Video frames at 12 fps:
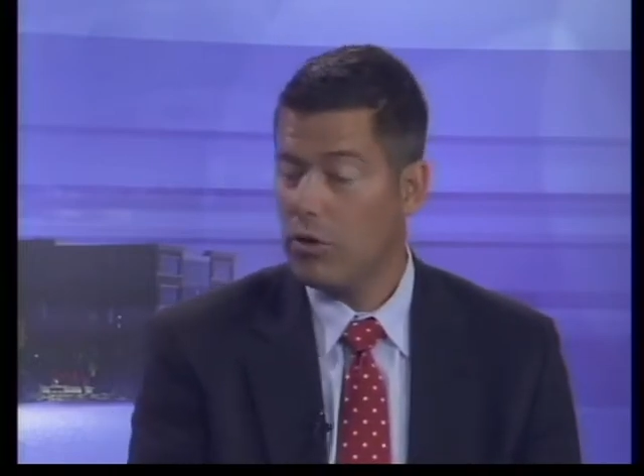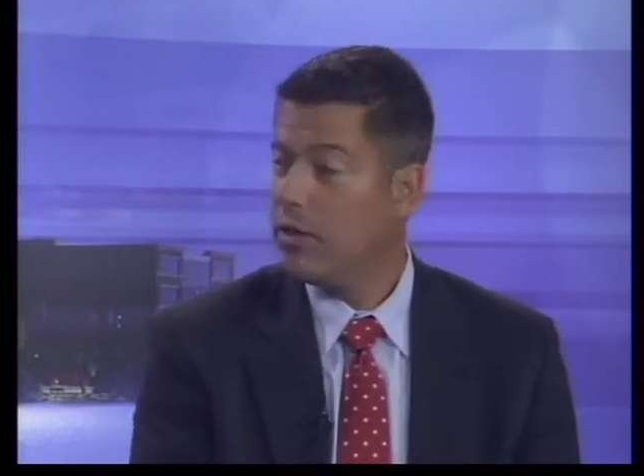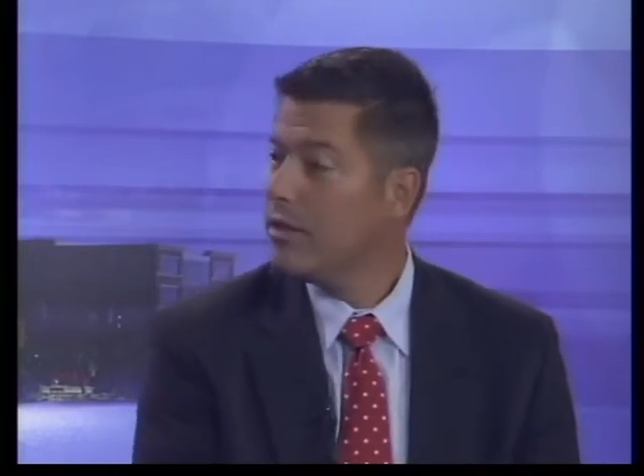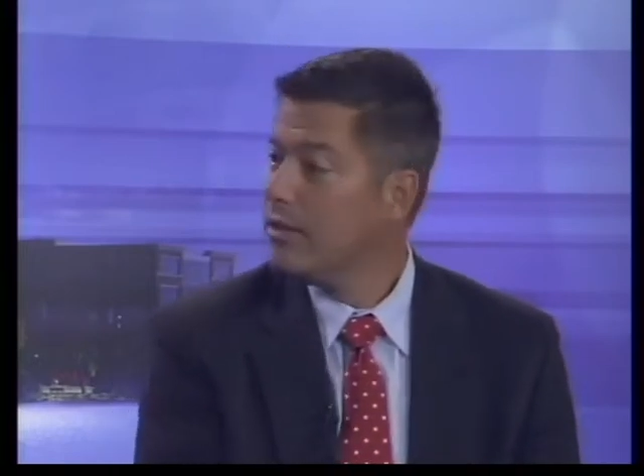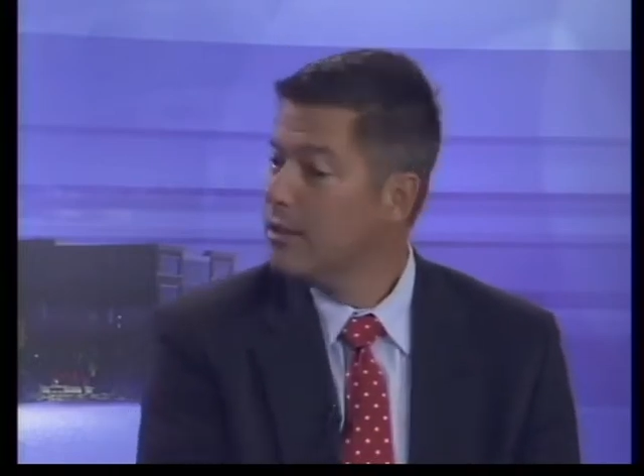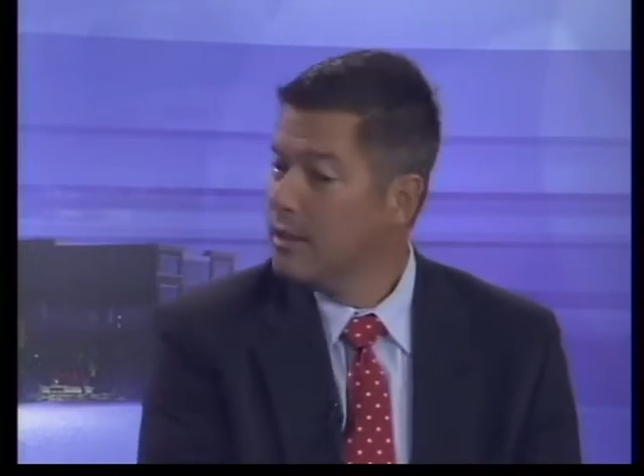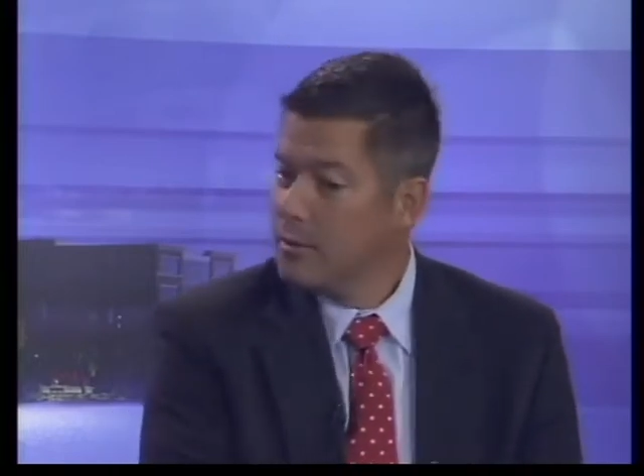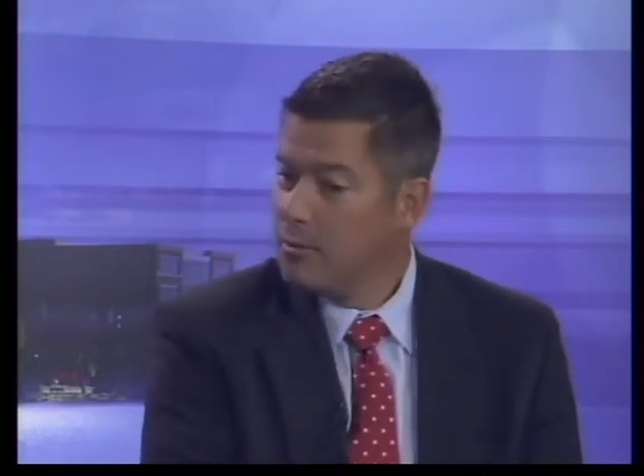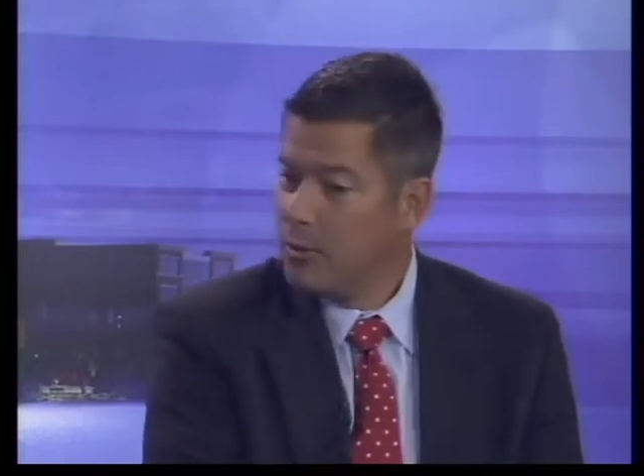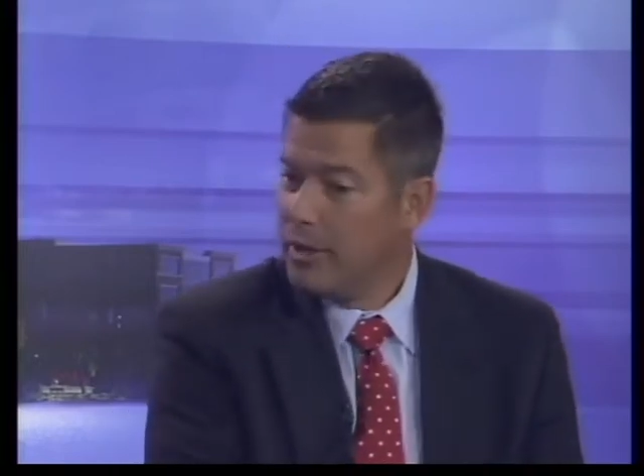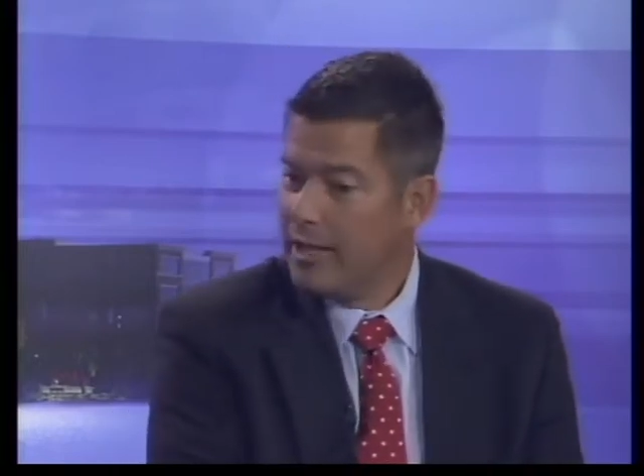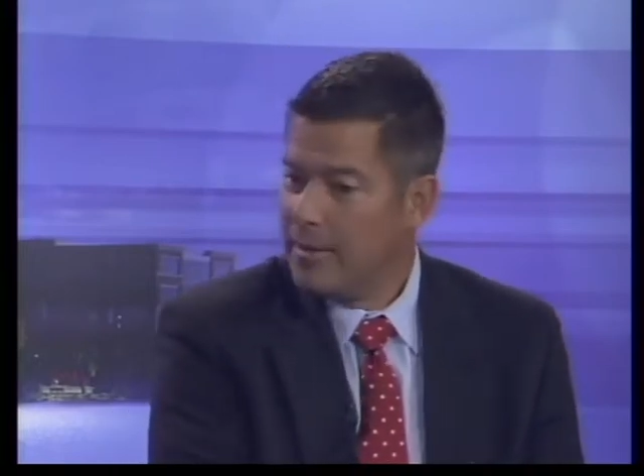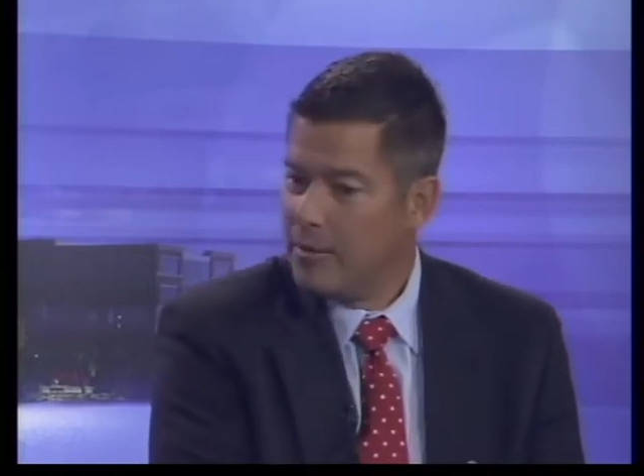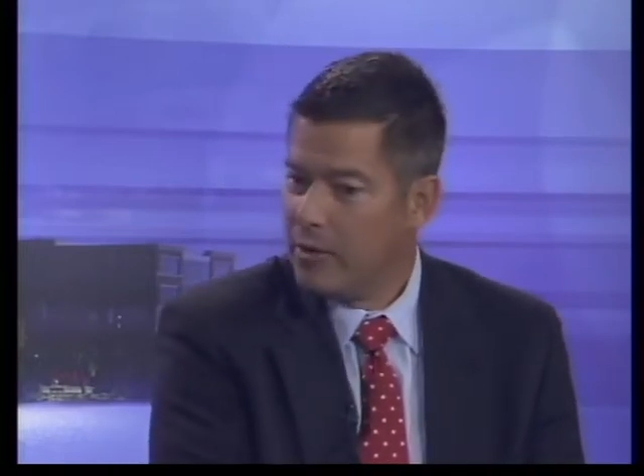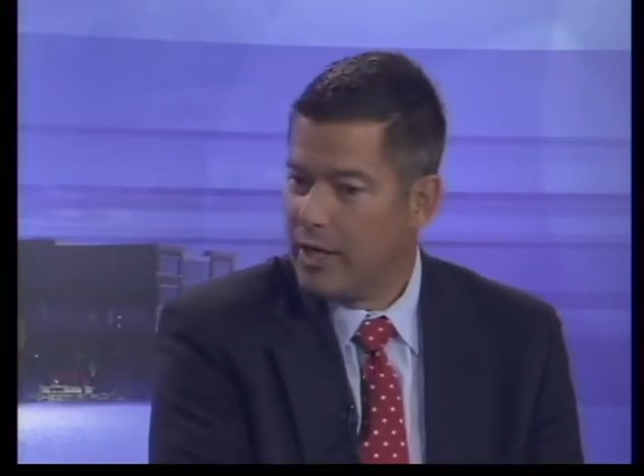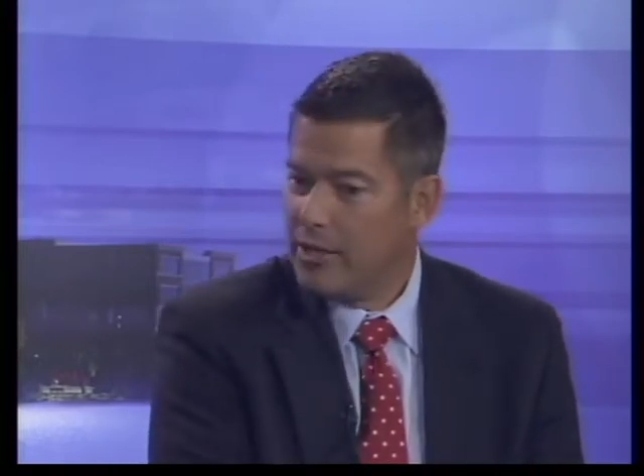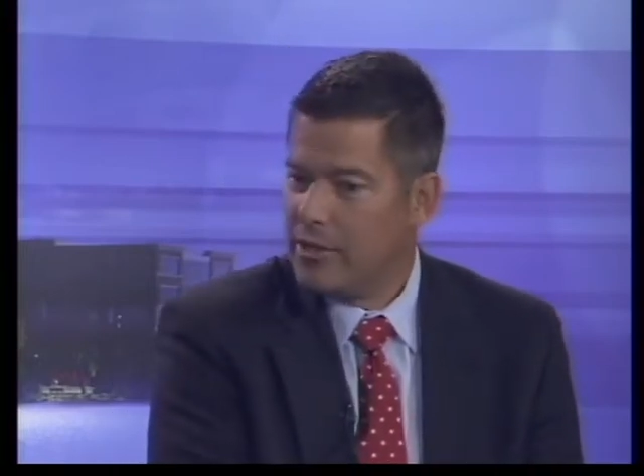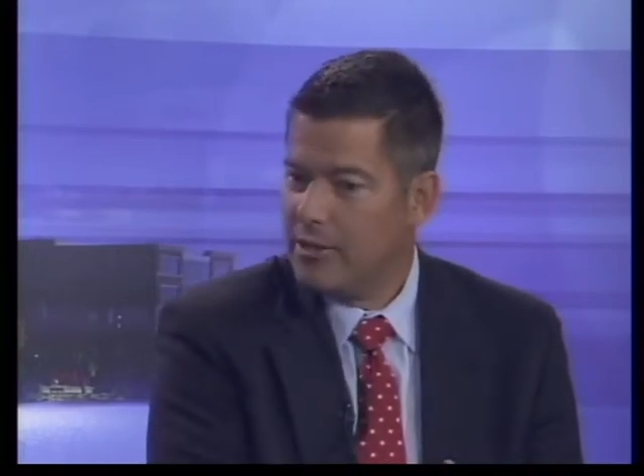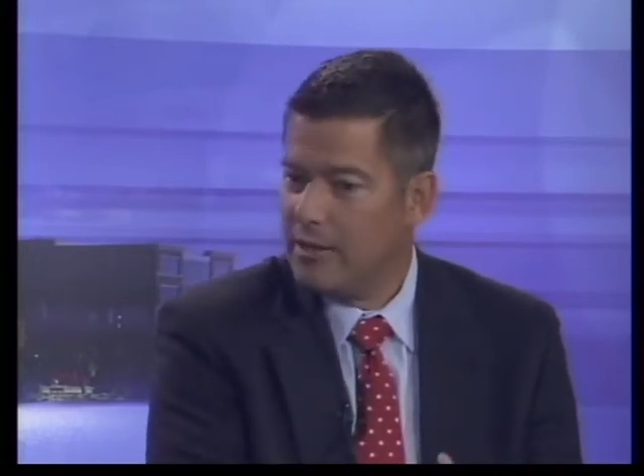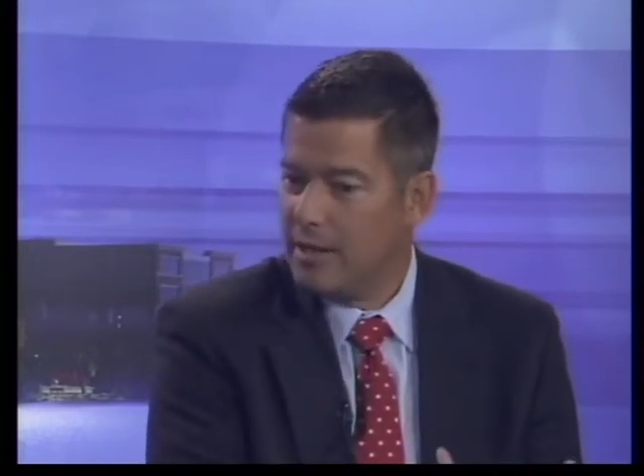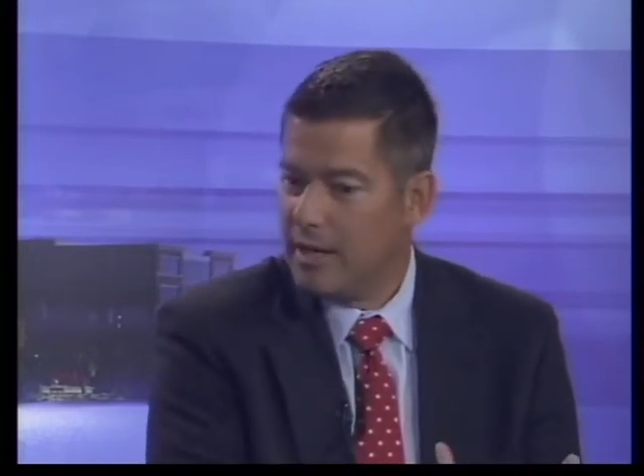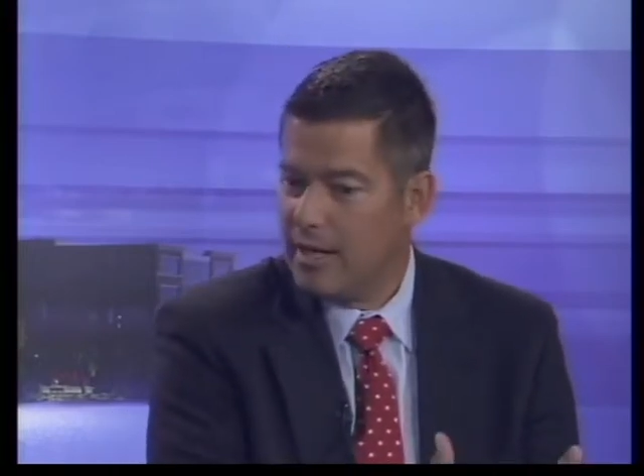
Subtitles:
We're going to bring immigration